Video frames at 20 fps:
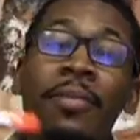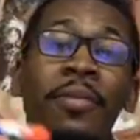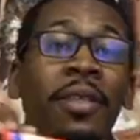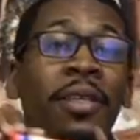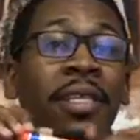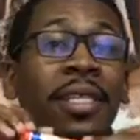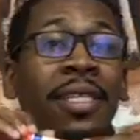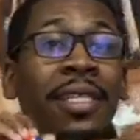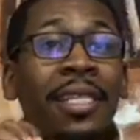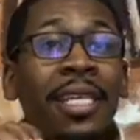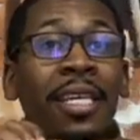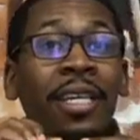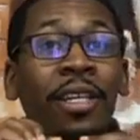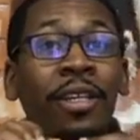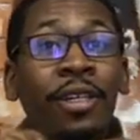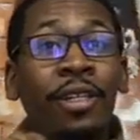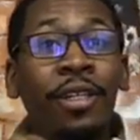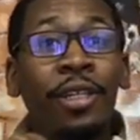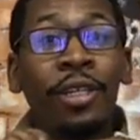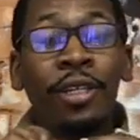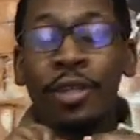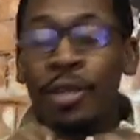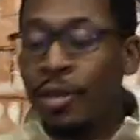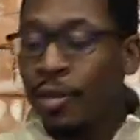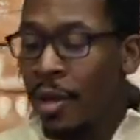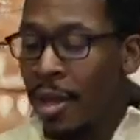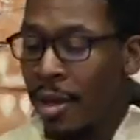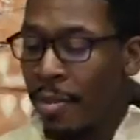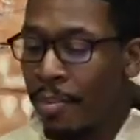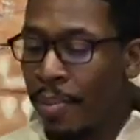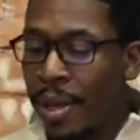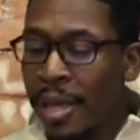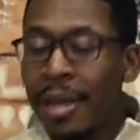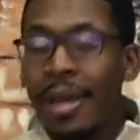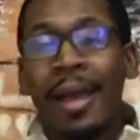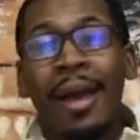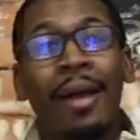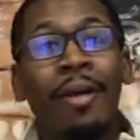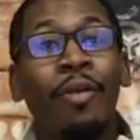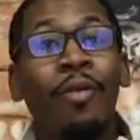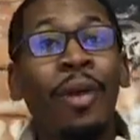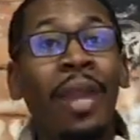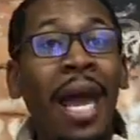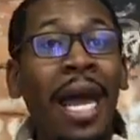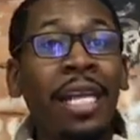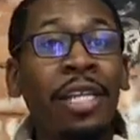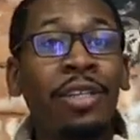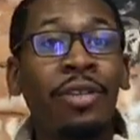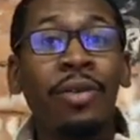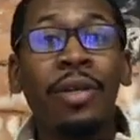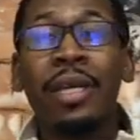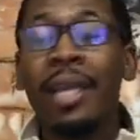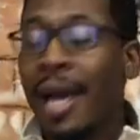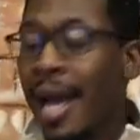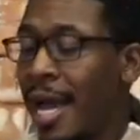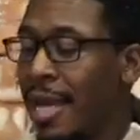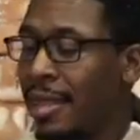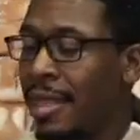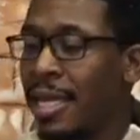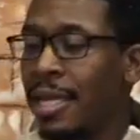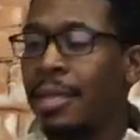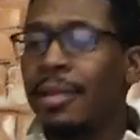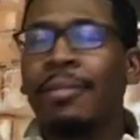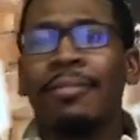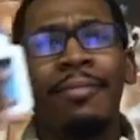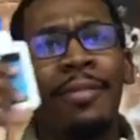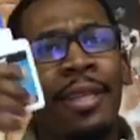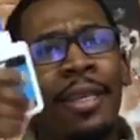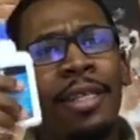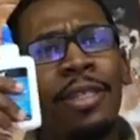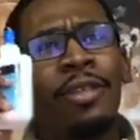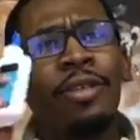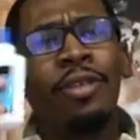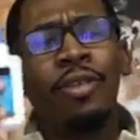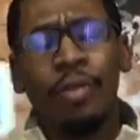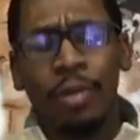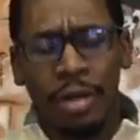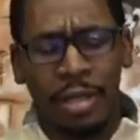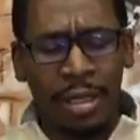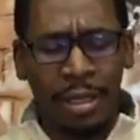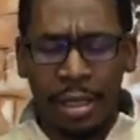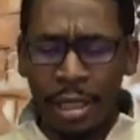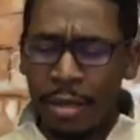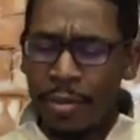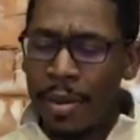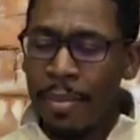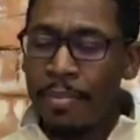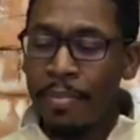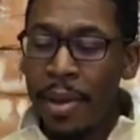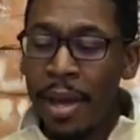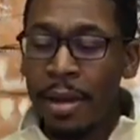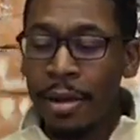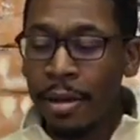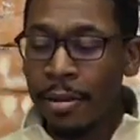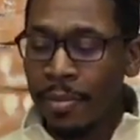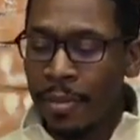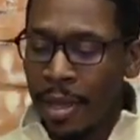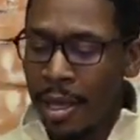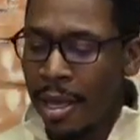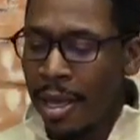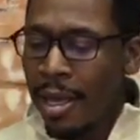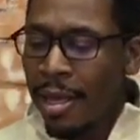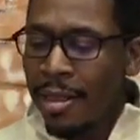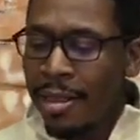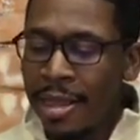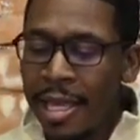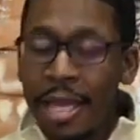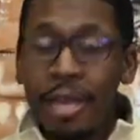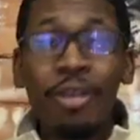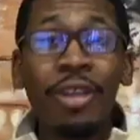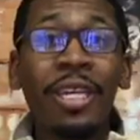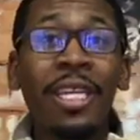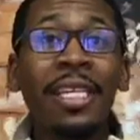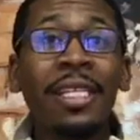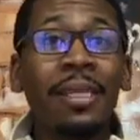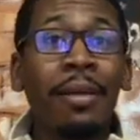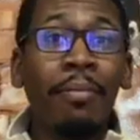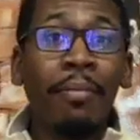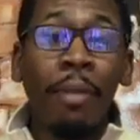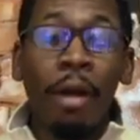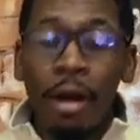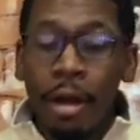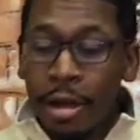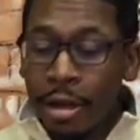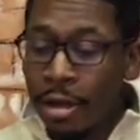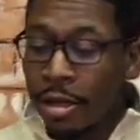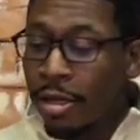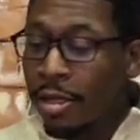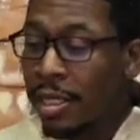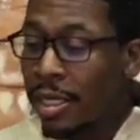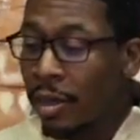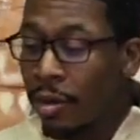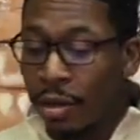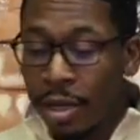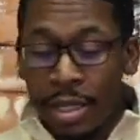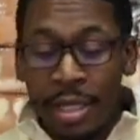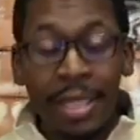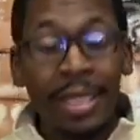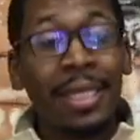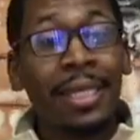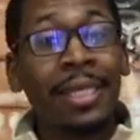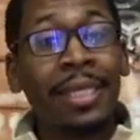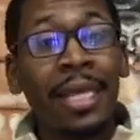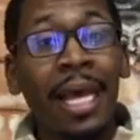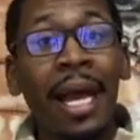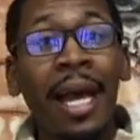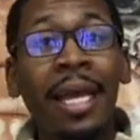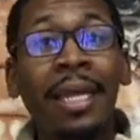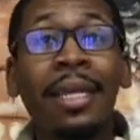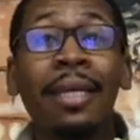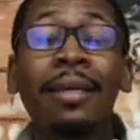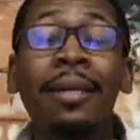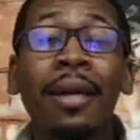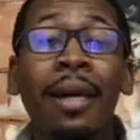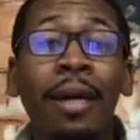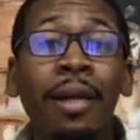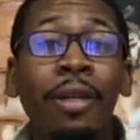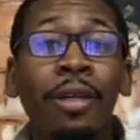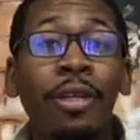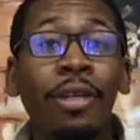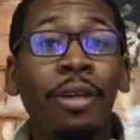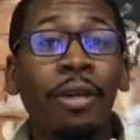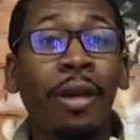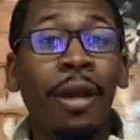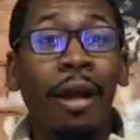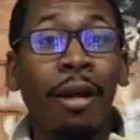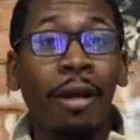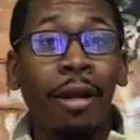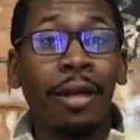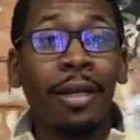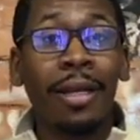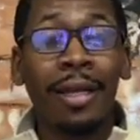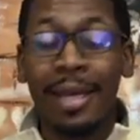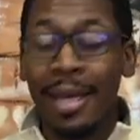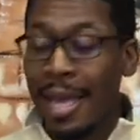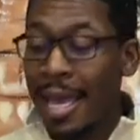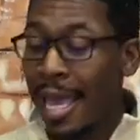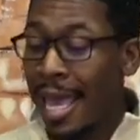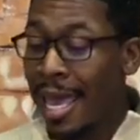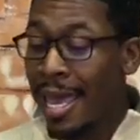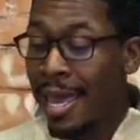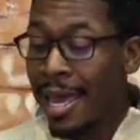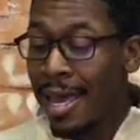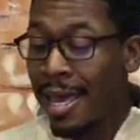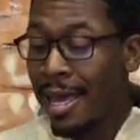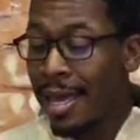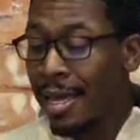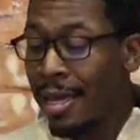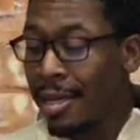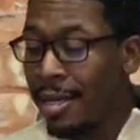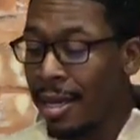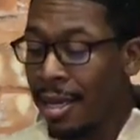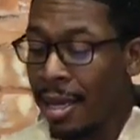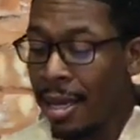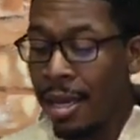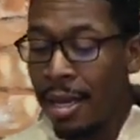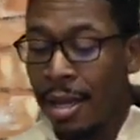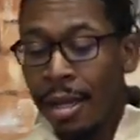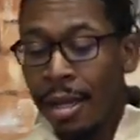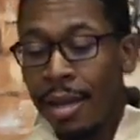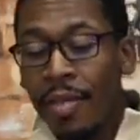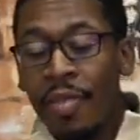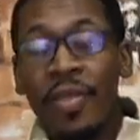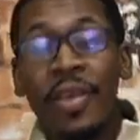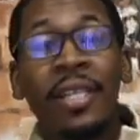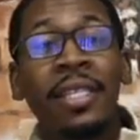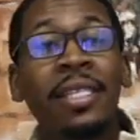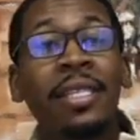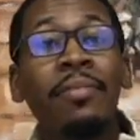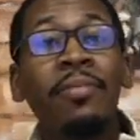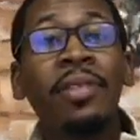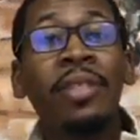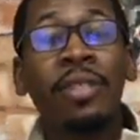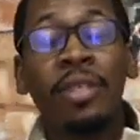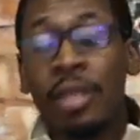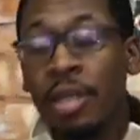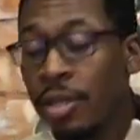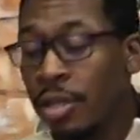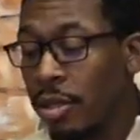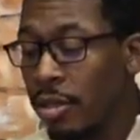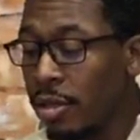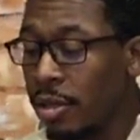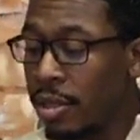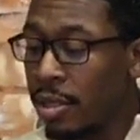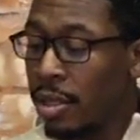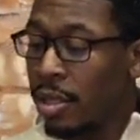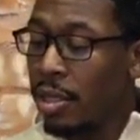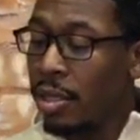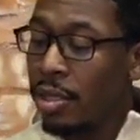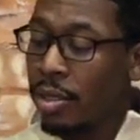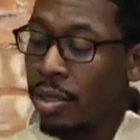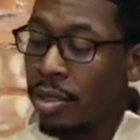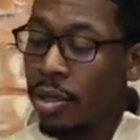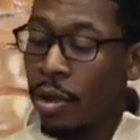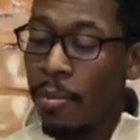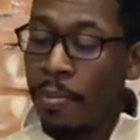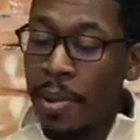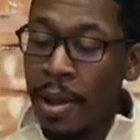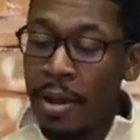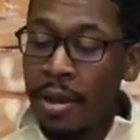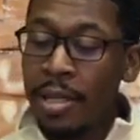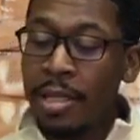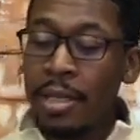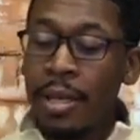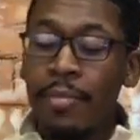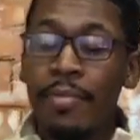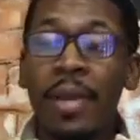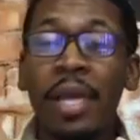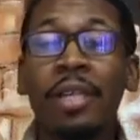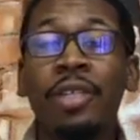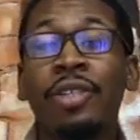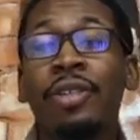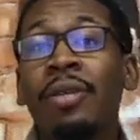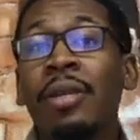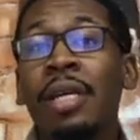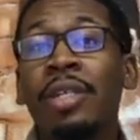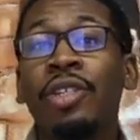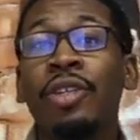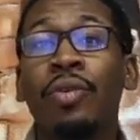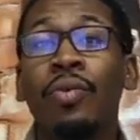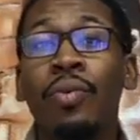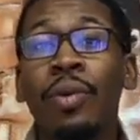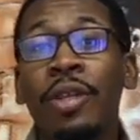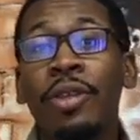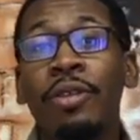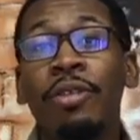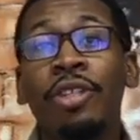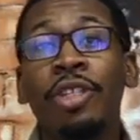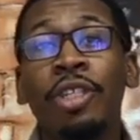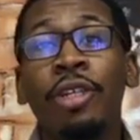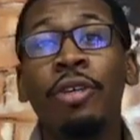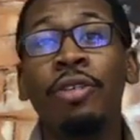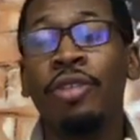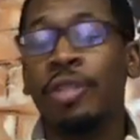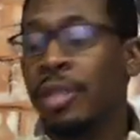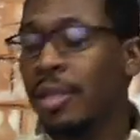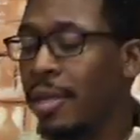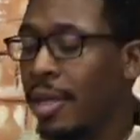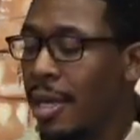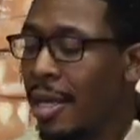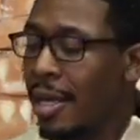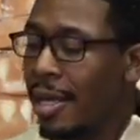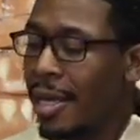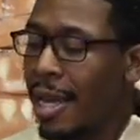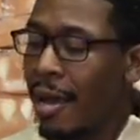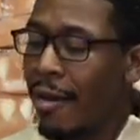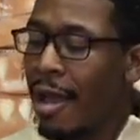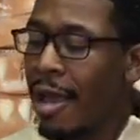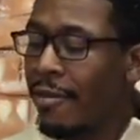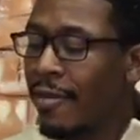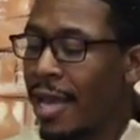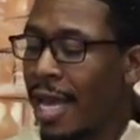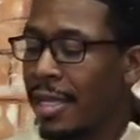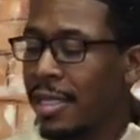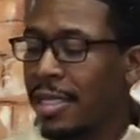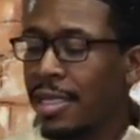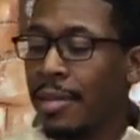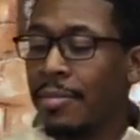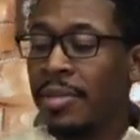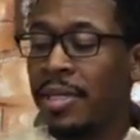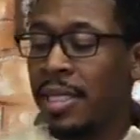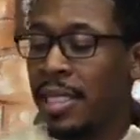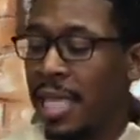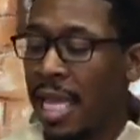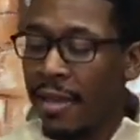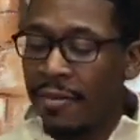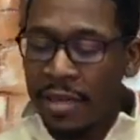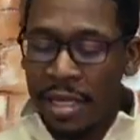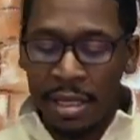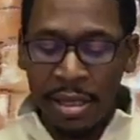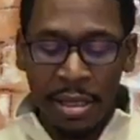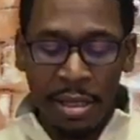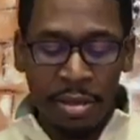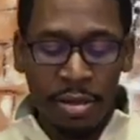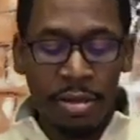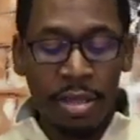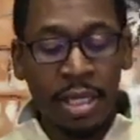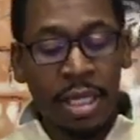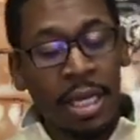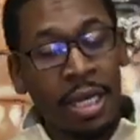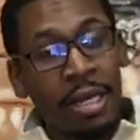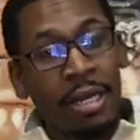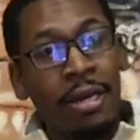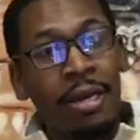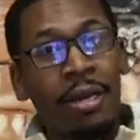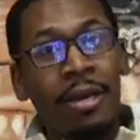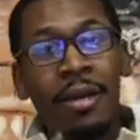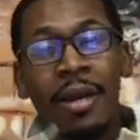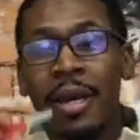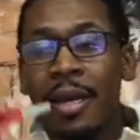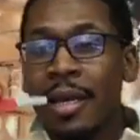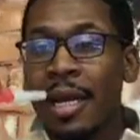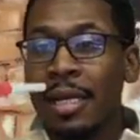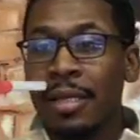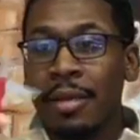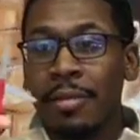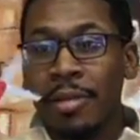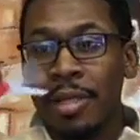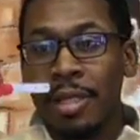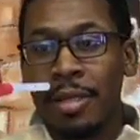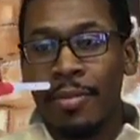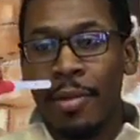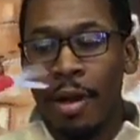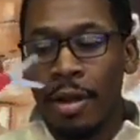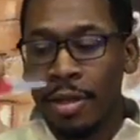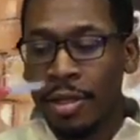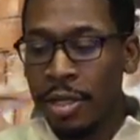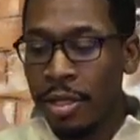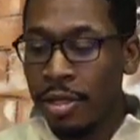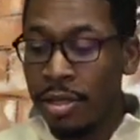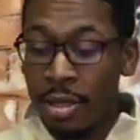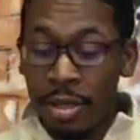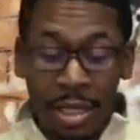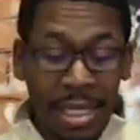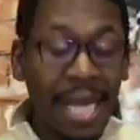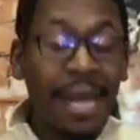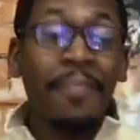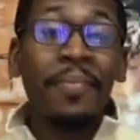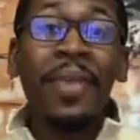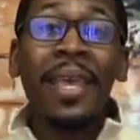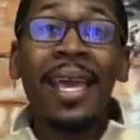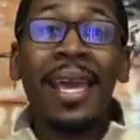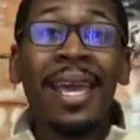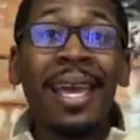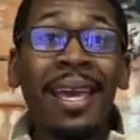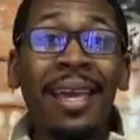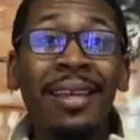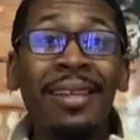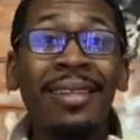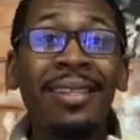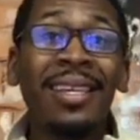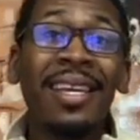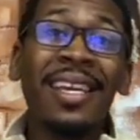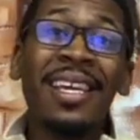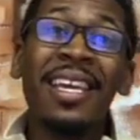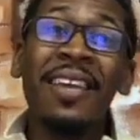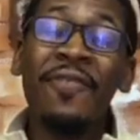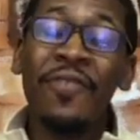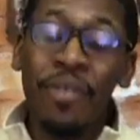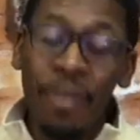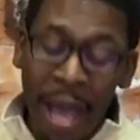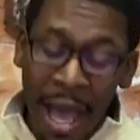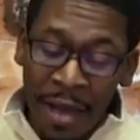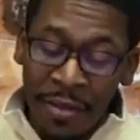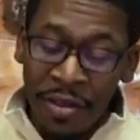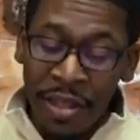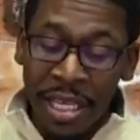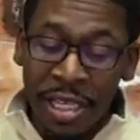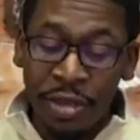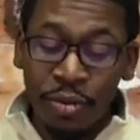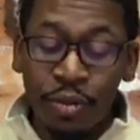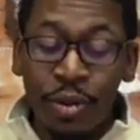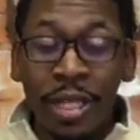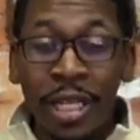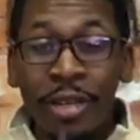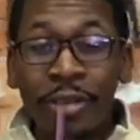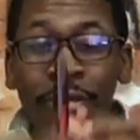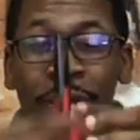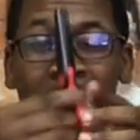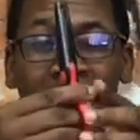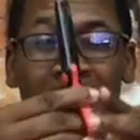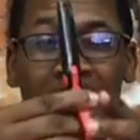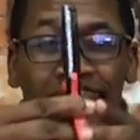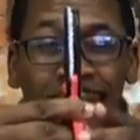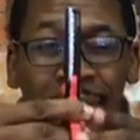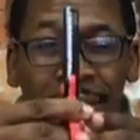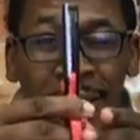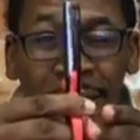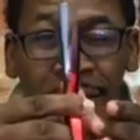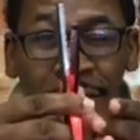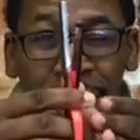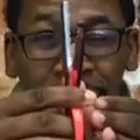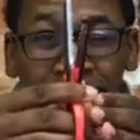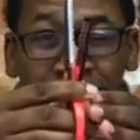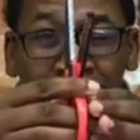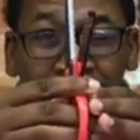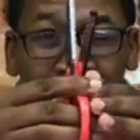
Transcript: of the stick glue. But when I do it, I think this glue works a little bit better. Then you're gonna need some markers in order to design and color your art, and then some scissors. So parents, make sure that you're with your children. Now I've got some safety scissors here, got some small scissors, and if you have these really creative scissors